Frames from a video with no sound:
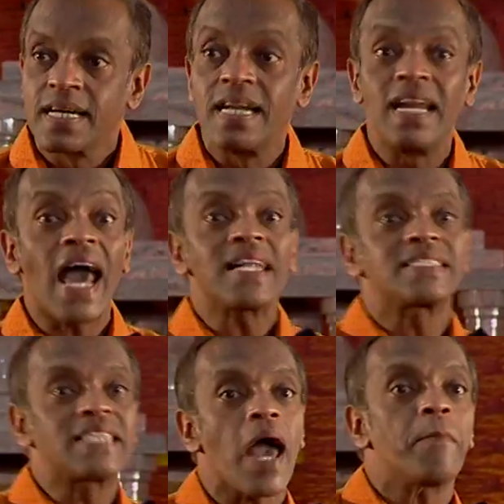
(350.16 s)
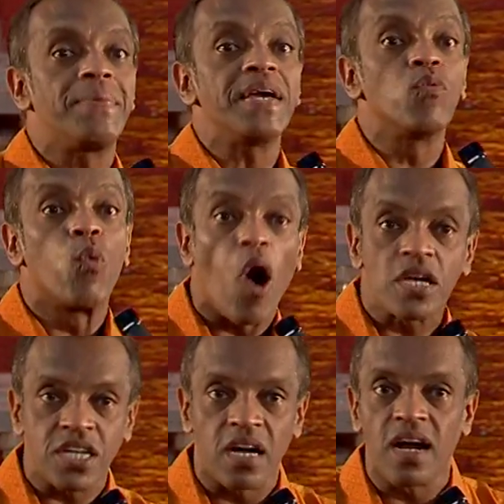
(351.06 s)
Let there be
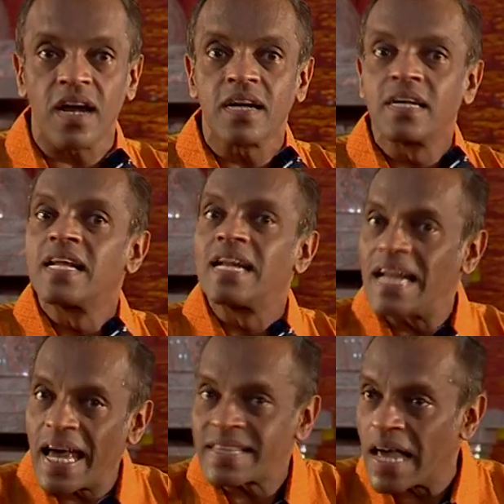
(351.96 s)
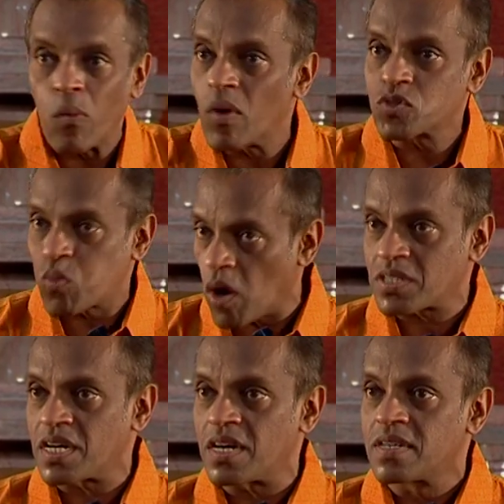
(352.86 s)
water, there was
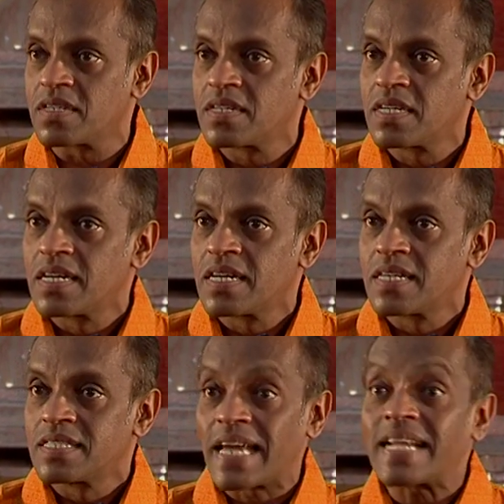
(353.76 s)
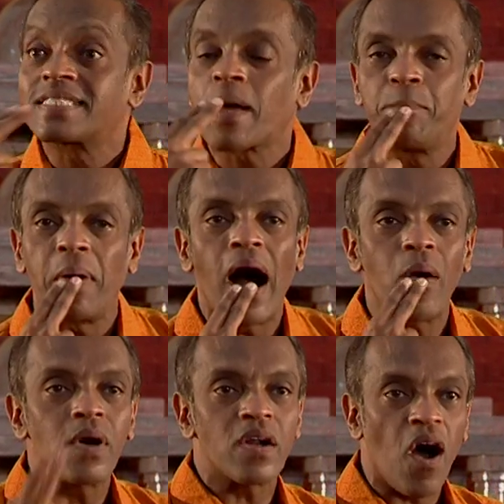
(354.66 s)
water. That is the
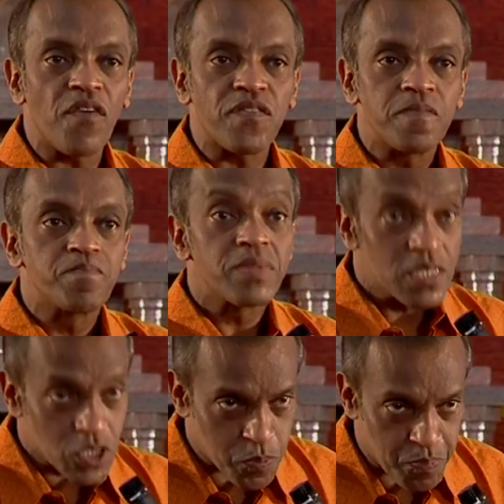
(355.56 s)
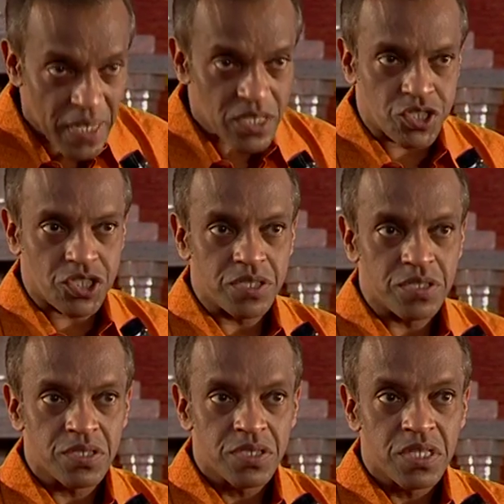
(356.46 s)
power of speech.
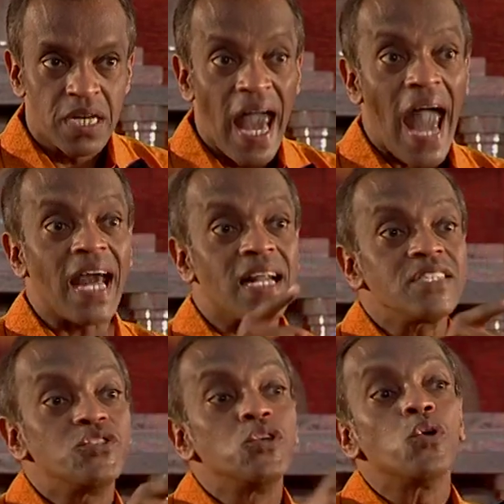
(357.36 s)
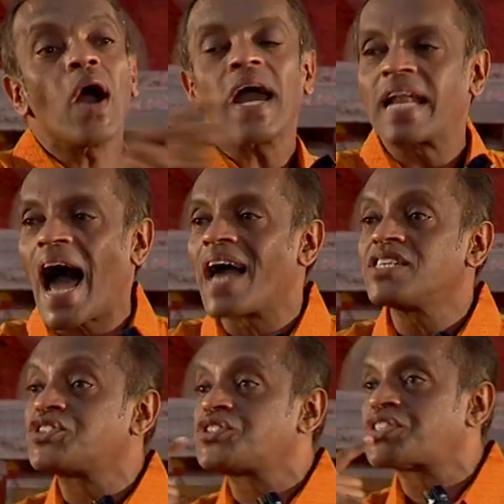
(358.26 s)
And you and I
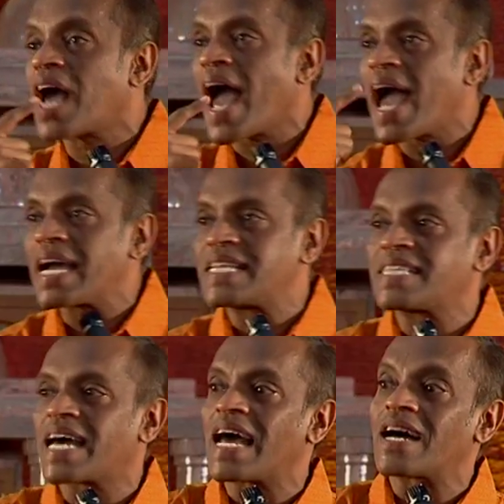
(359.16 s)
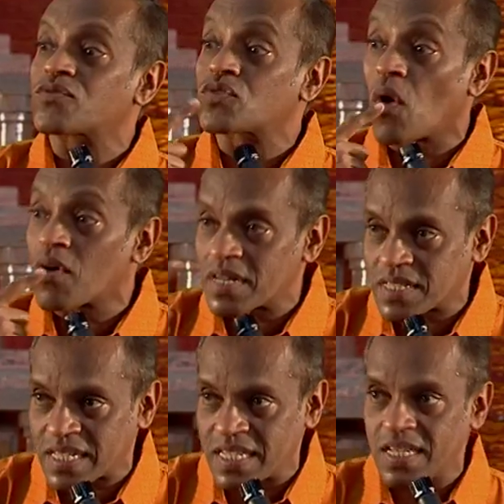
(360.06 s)
share in that
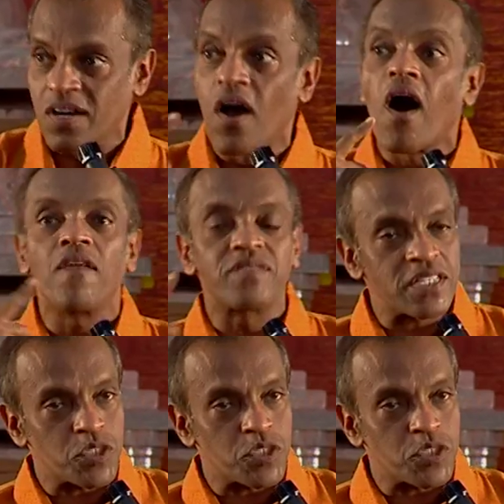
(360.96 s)
authority of that